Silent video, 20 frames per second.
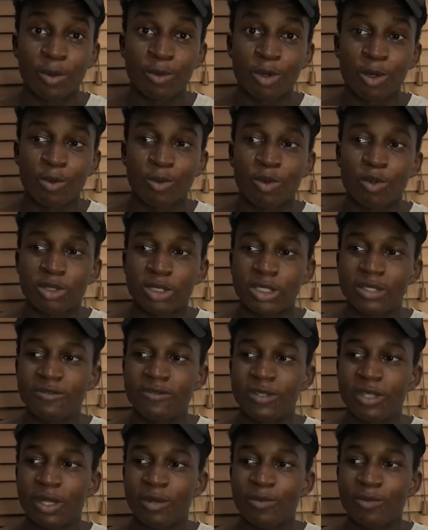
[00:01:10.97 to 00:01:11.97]
but you must
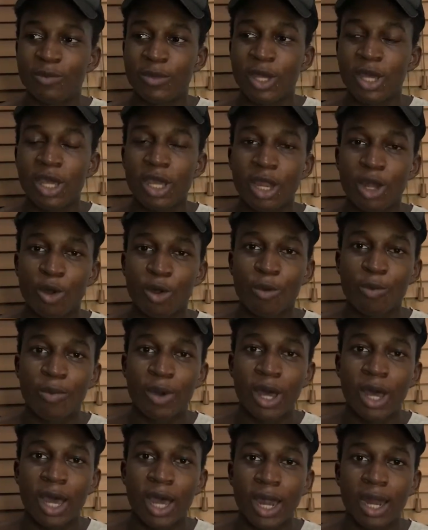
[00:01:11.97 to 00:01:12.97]
give them a
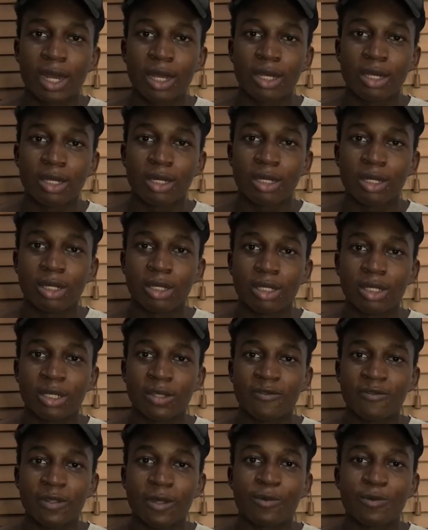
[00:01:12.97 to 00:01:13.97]
number and
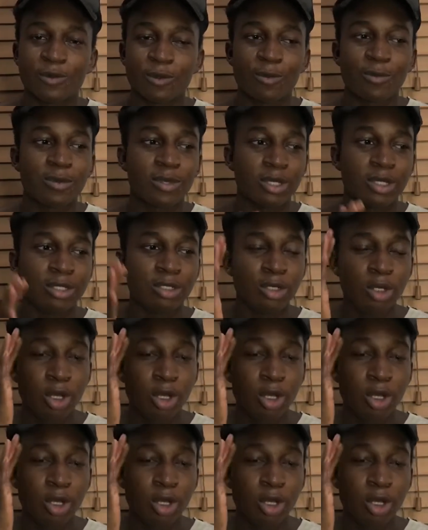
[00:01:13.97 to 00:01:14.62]
give them something